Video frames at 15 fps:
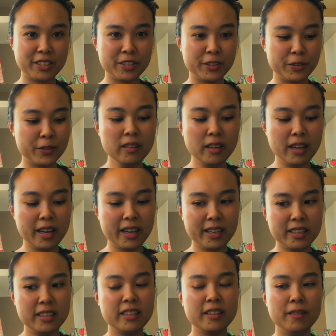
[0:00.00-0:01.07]
to,
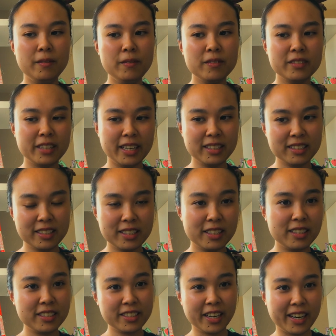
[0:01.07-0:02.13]
and that's
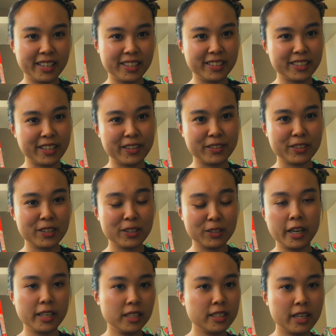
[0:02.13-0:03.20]
Chinatowns.
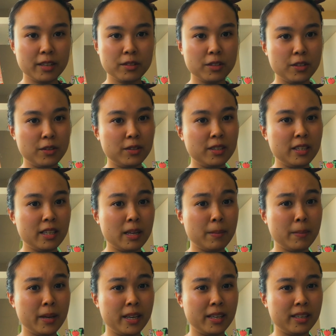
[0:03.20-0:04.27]
Chinatowns, you see
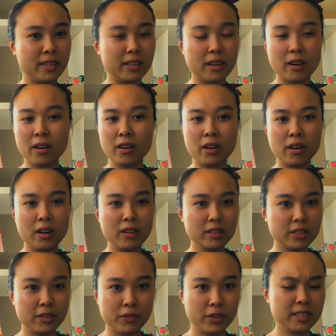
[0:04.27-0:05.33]
them in all
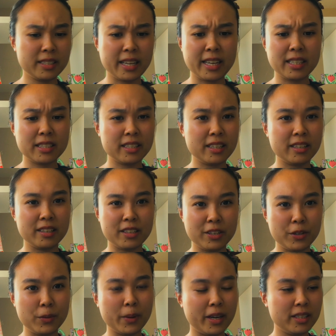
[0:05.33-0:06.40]
different states in the
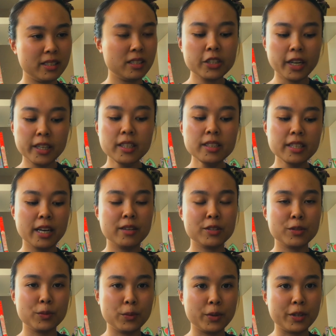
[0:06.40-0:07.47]
US.
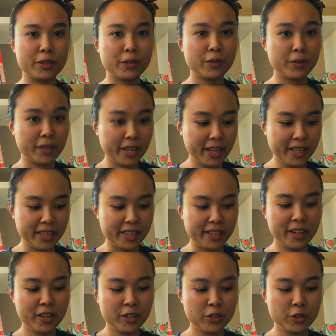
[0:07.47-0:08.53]
Chinatowns were
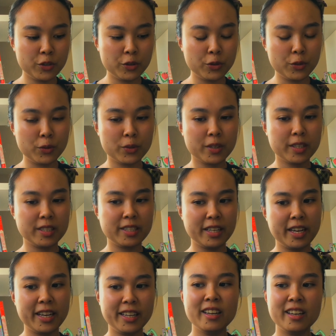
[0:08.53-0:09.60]
created to
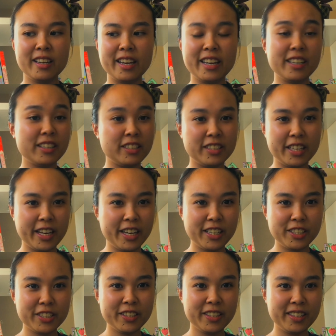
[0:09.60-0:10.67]
contain a
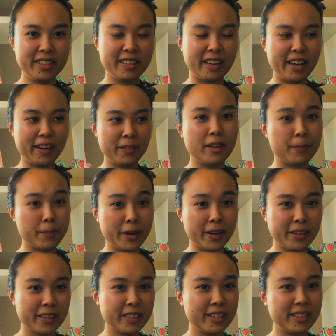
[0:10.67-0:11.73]
contagion that
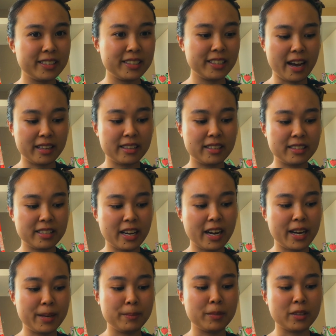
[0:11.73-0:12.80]
Americans at the
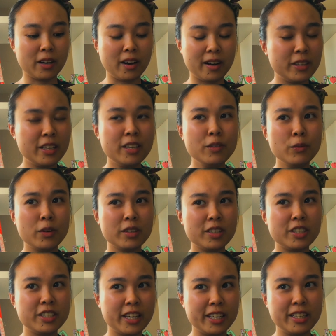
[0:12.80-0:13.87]
time thought they didn't want the
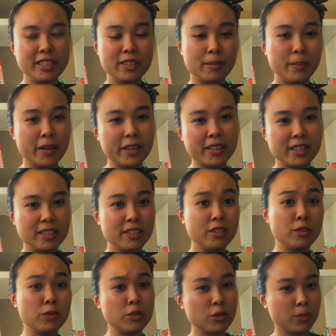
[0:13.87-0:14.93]
Chinese Americans
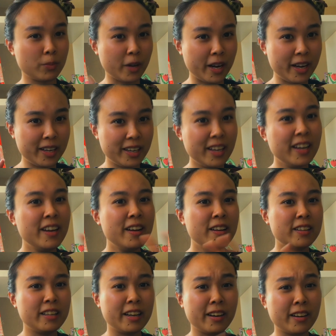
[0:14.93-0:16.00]
to spread
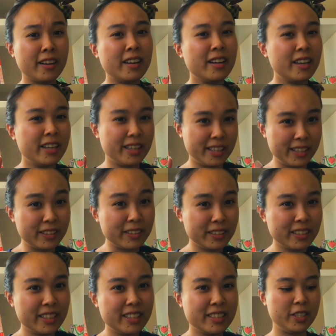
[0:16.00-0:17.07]
their
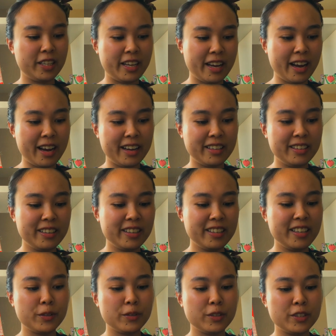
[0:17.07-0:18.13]
illness. They had
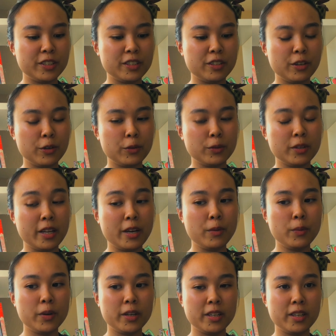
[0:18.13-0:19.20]
none, so they
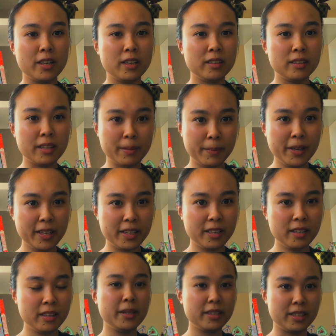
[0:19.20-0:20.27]
would limit
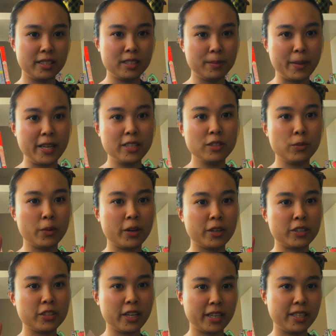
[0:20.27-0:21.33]
the space where
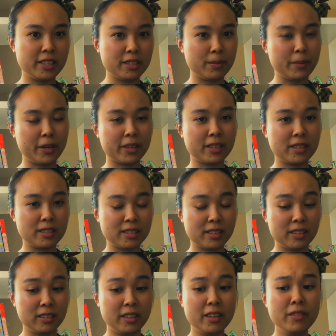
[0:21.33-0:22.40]
Chinese Americans
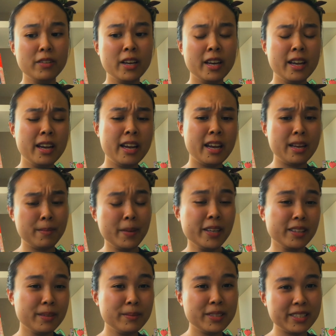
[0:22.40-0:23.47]
could live and
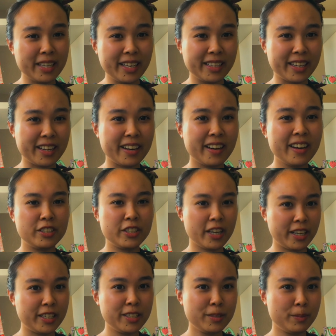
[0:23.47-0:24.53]
make them stay there.
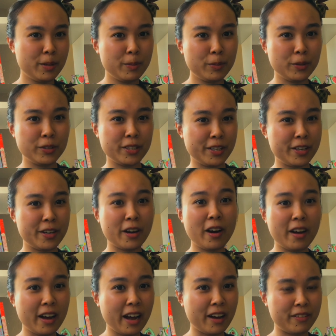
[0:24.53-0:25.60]
Chinese people did
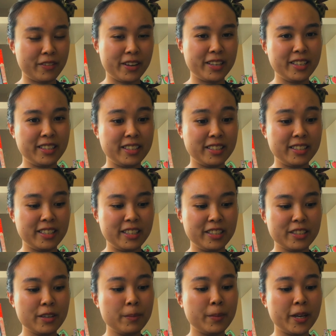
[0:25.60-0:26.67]
not have any
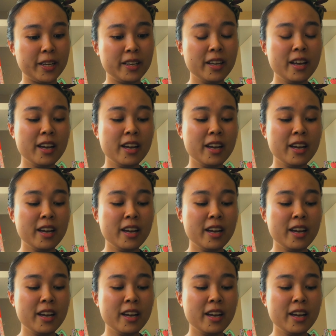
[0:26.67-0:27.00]
disease, but